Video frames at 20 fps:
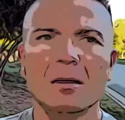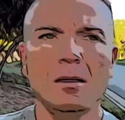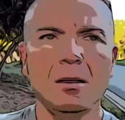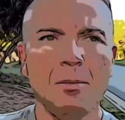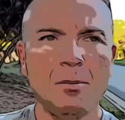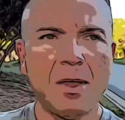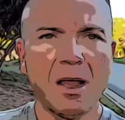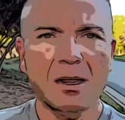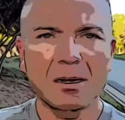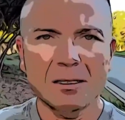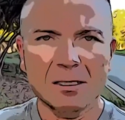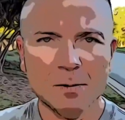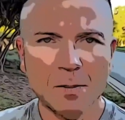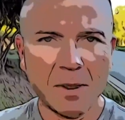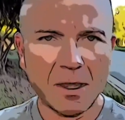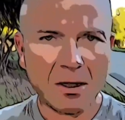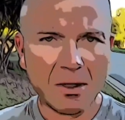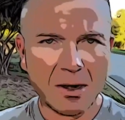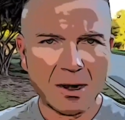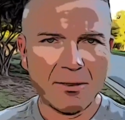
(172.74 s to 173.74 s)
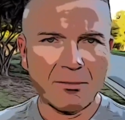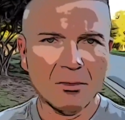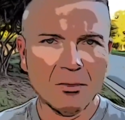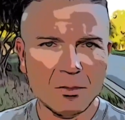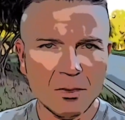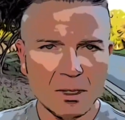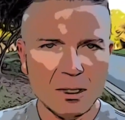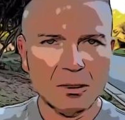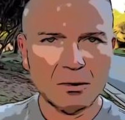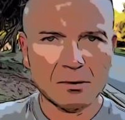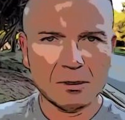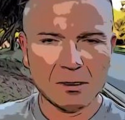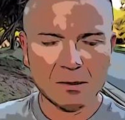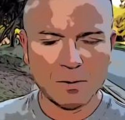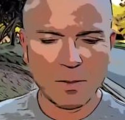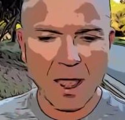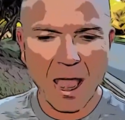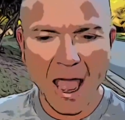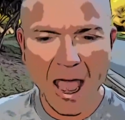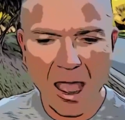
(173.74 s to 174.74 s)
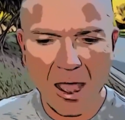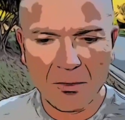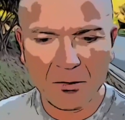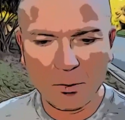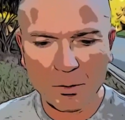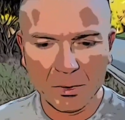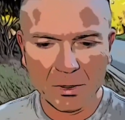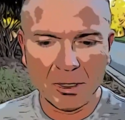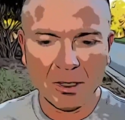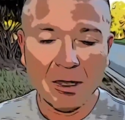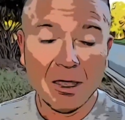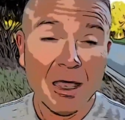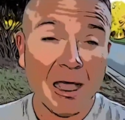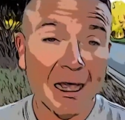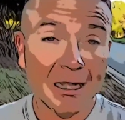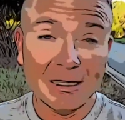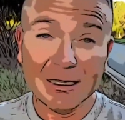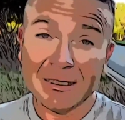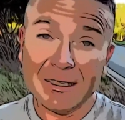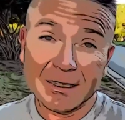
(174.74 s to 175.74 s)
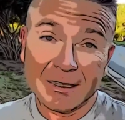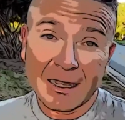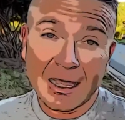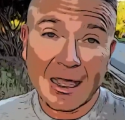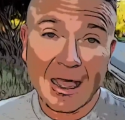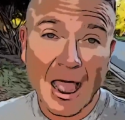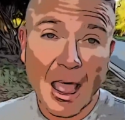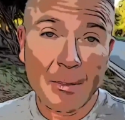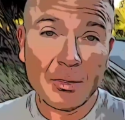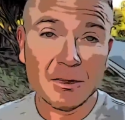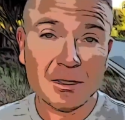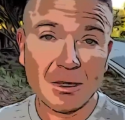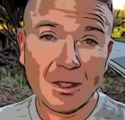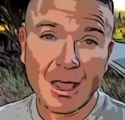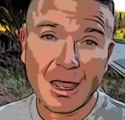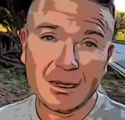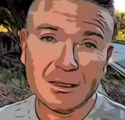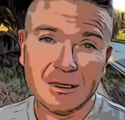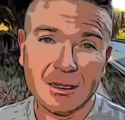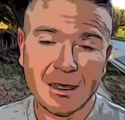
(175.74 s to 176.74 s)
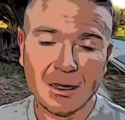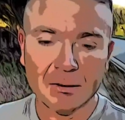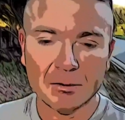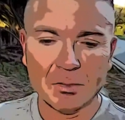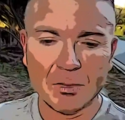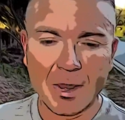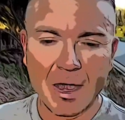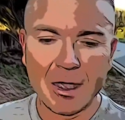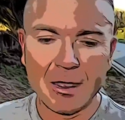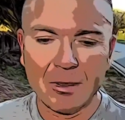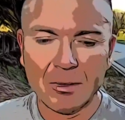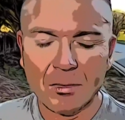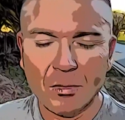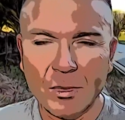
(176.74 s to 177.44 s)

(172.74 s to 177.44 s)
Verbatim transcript: I'm not gonna speak on everyone else's behalf, but I just think that happens a lot of times, right?